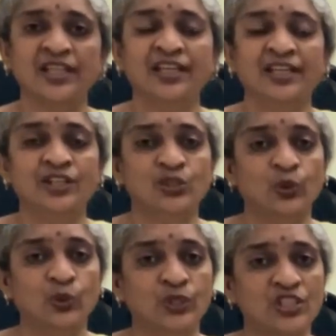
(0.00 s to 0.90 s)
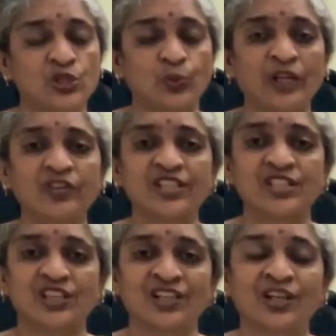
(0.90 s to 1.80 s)
So this is one
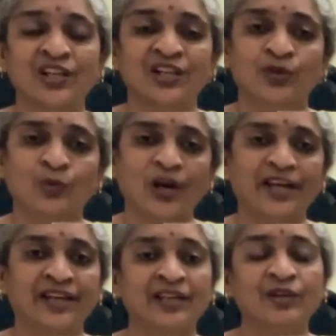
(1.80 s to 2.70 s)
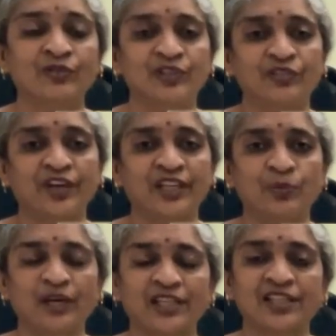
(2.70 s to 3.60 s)
reason why we find
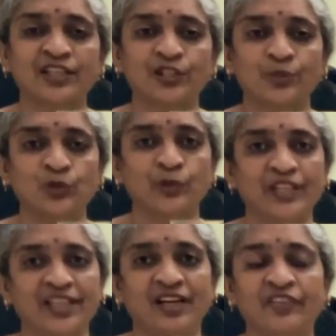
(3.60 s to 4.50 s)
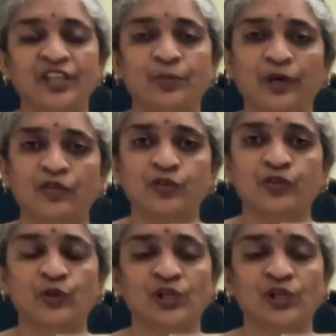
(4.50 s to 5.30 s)
Bharatanatyam to be a very powerful